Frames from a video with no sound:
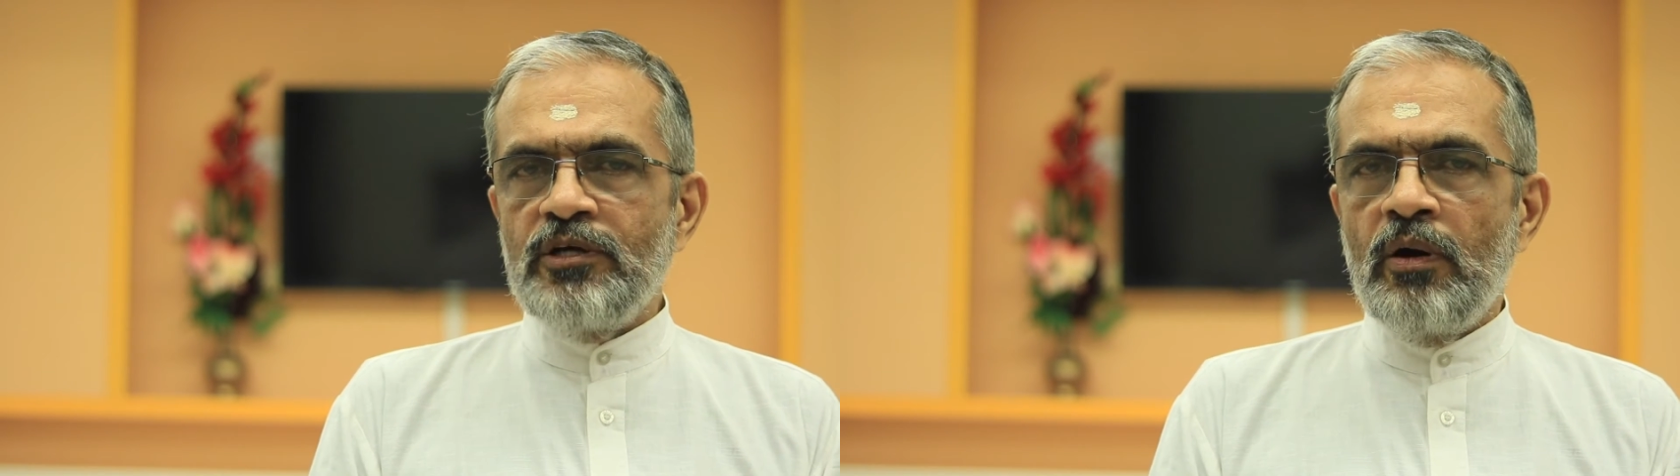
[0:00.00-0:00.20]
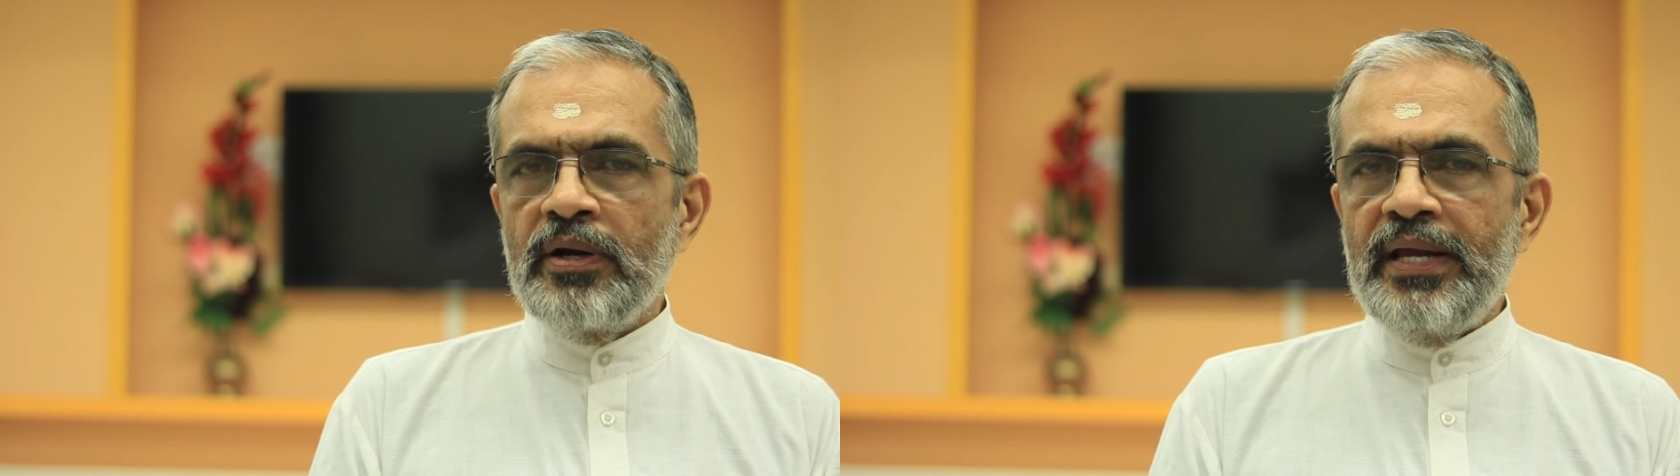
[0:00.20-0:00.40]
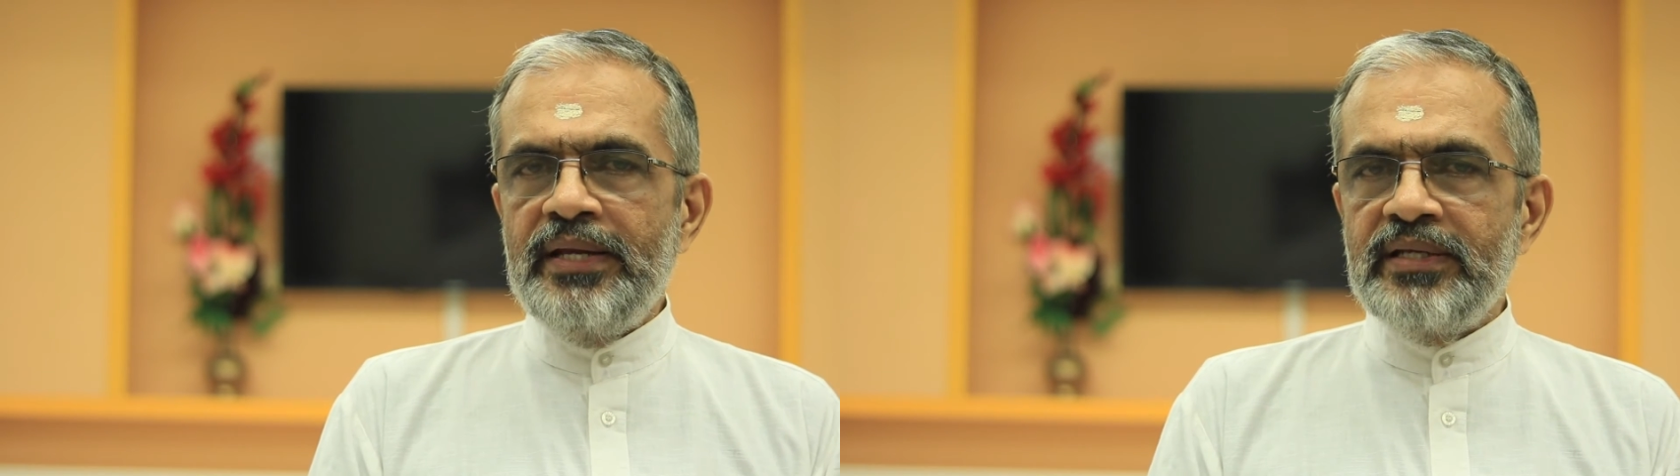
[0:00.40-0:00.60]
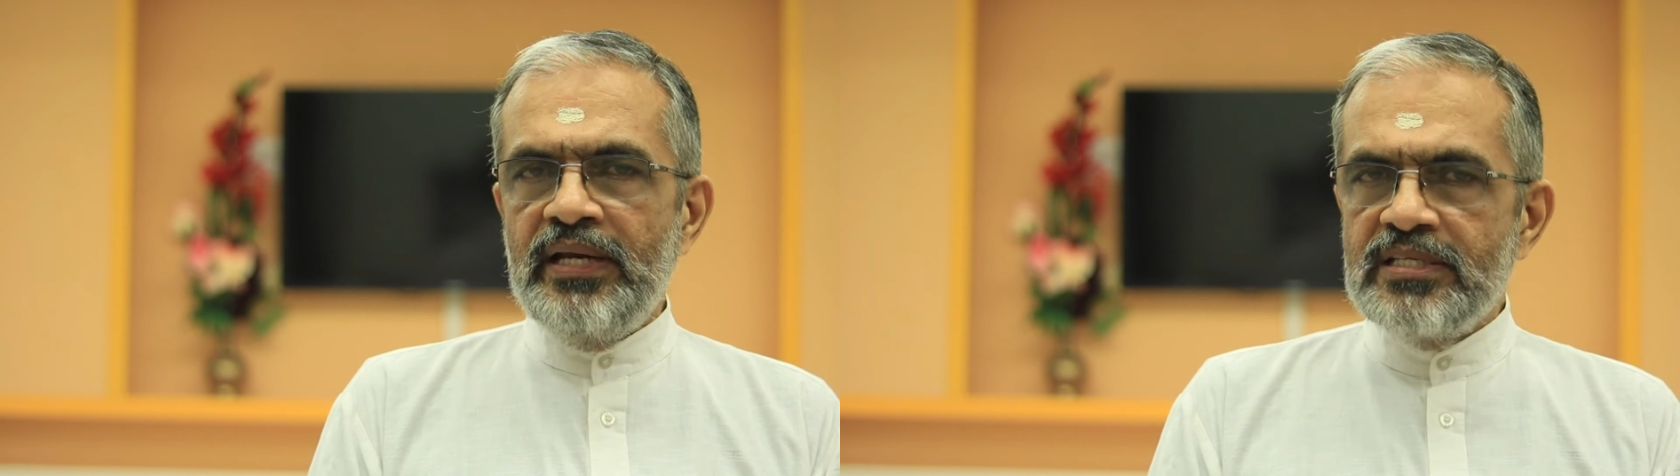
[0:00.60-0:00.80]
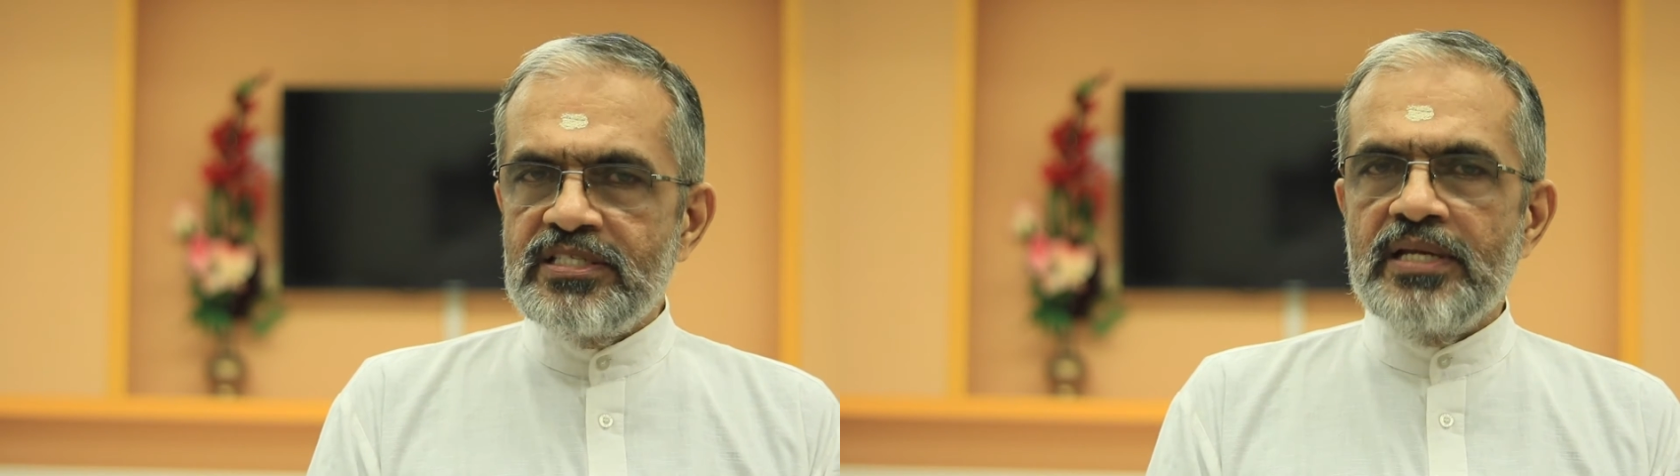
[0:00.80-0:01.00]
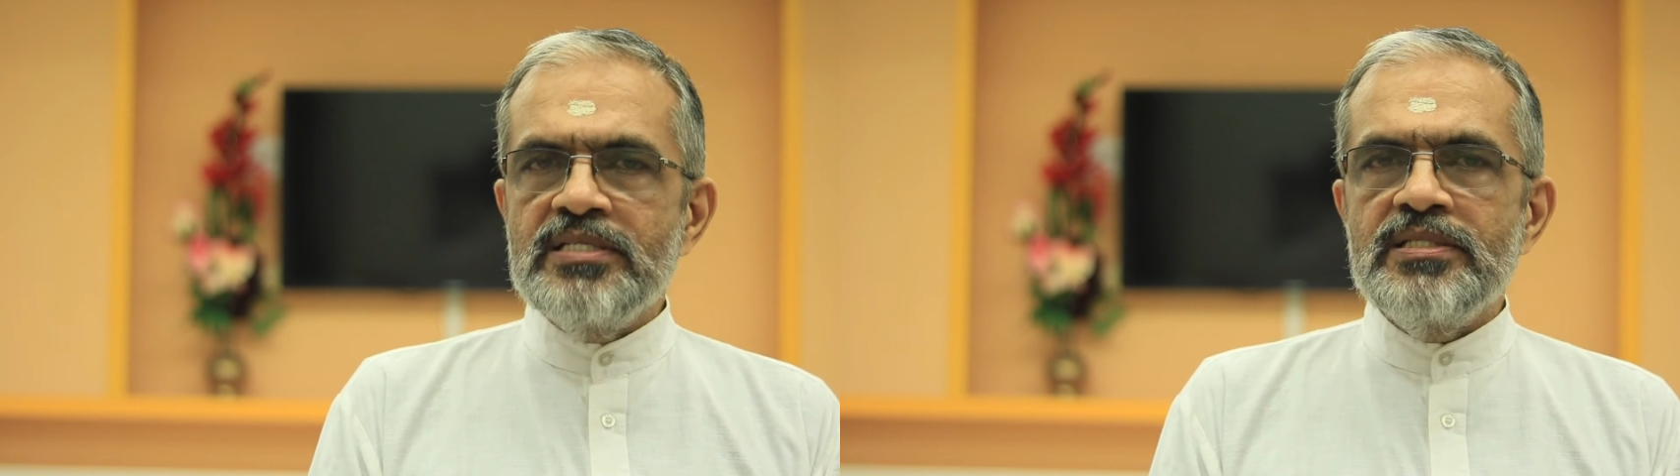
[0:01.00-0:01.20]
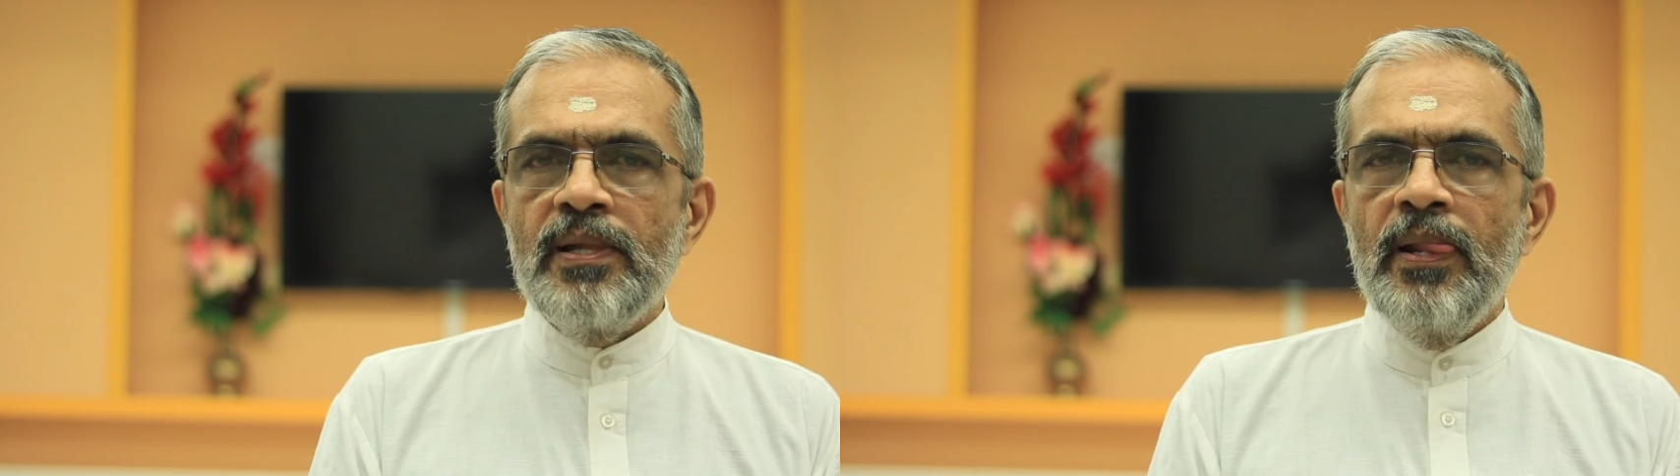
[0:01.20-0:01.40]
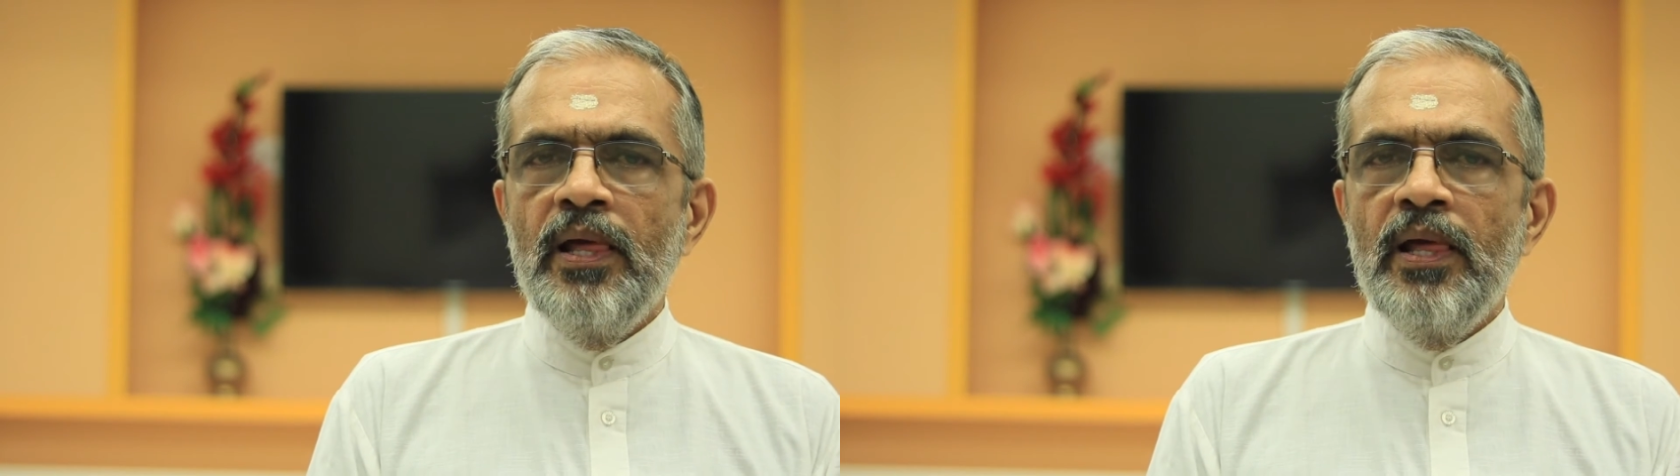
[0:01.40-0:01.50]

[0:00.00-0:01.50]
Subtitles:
or intelligence